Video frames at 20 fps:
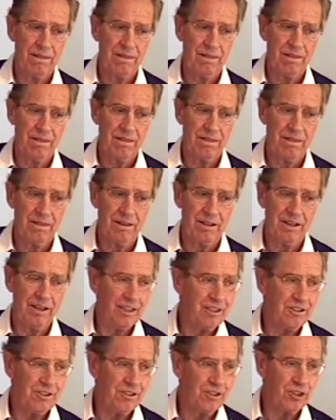God didn't
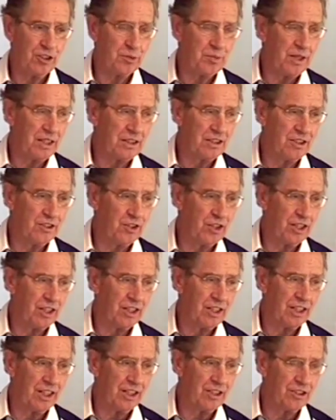expect the
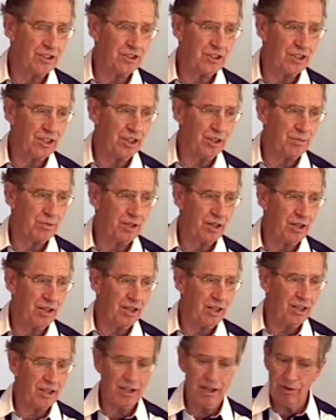Gentiles to keep the law,
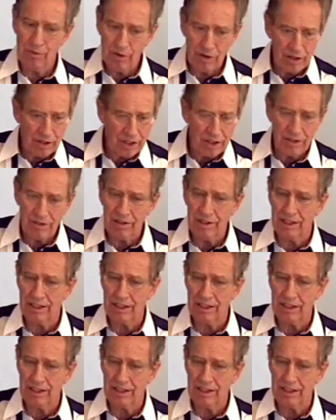they weren't under it.